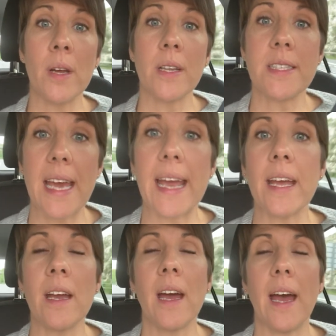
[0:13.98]
day
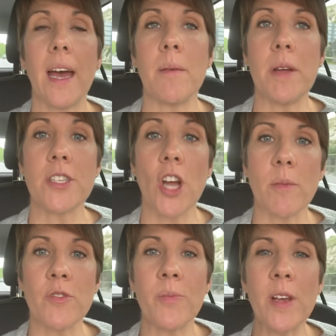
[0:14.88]
in
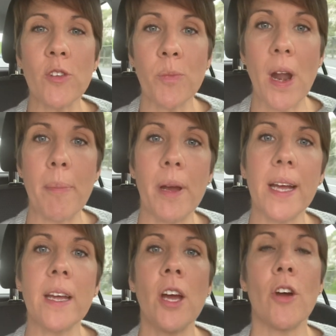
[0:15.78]
terms of meal
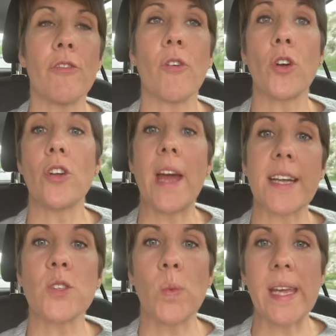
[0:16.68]
prepping for your
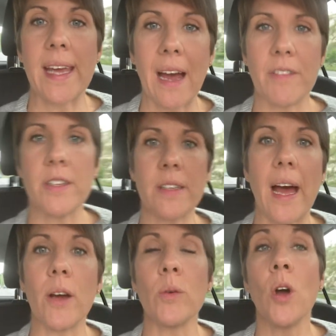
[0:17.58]
next week, having
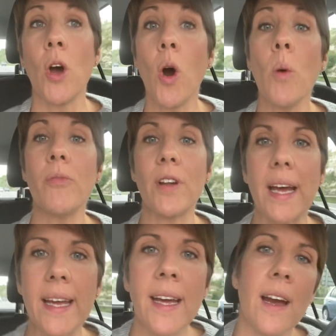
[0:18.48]
now
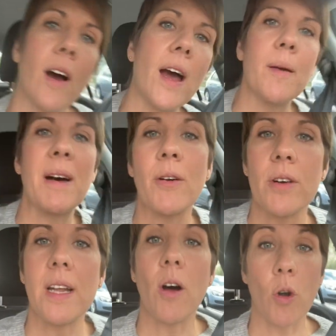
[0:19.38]
hopefully
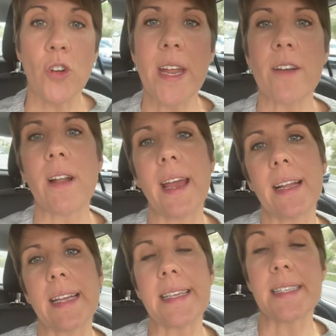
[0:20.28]
or nearly
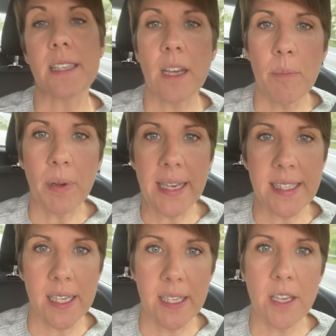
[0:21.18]
at least
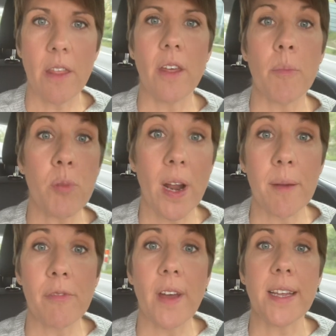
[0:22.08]
completed the
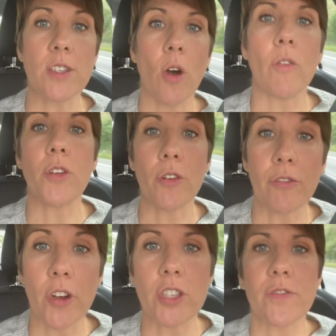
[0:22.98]
prep phase of your
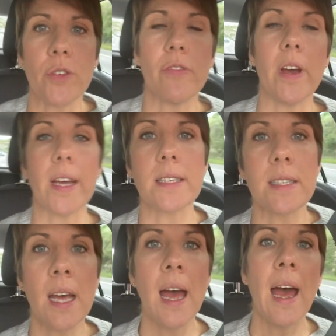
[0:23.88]
first food
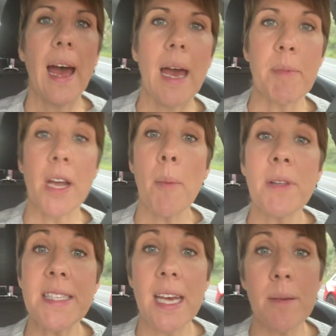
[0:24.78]
fix. A
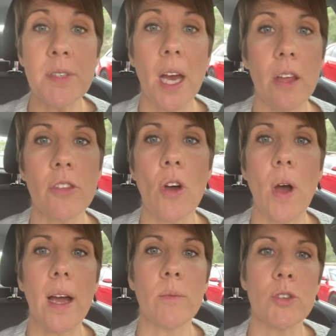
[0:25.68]
couple of tips that I
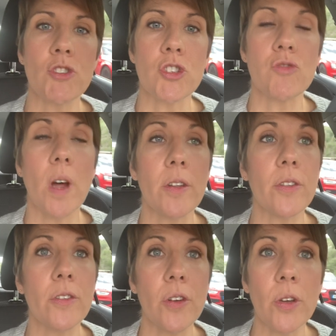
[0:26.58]
thought I would just run
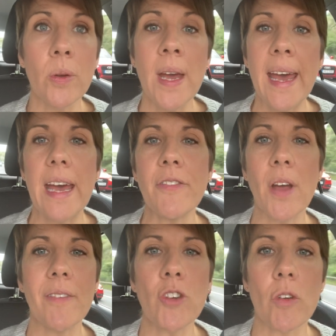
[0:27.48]
through. If you
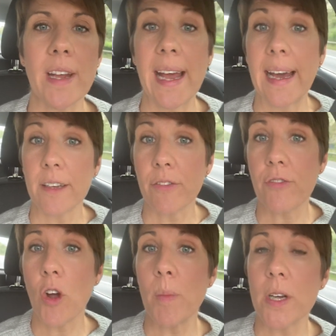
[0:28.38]
haven't already had it
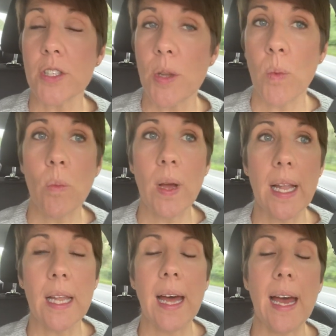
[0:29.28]
from us, we
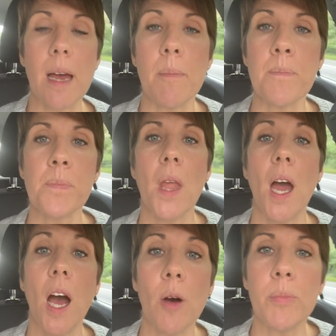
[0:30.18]
will
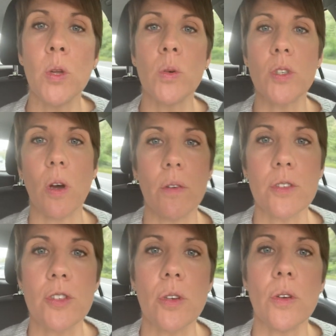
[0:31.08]
upload
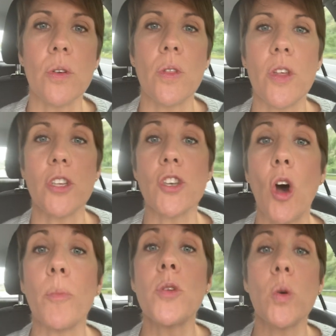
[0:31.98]
onto the
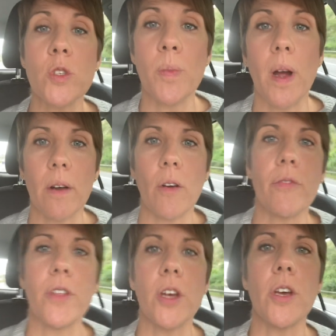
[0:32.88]
top notes part
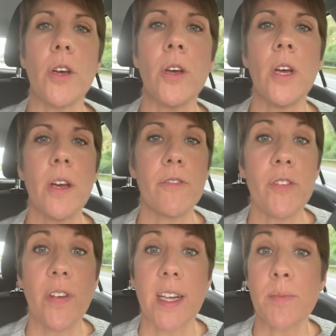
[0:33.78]
of the
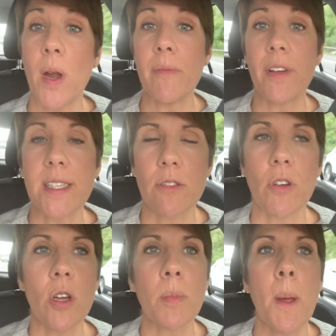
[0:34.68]
Food Fix Prep Phase
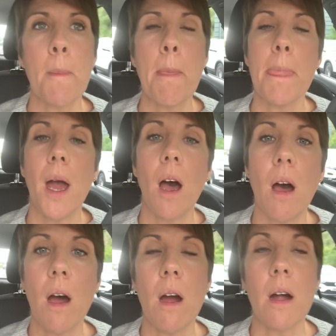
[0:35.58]
group
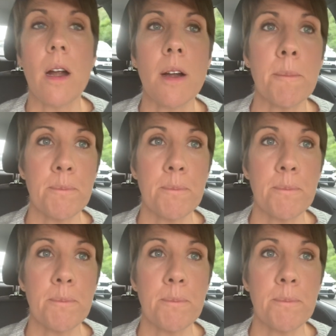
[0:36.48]
are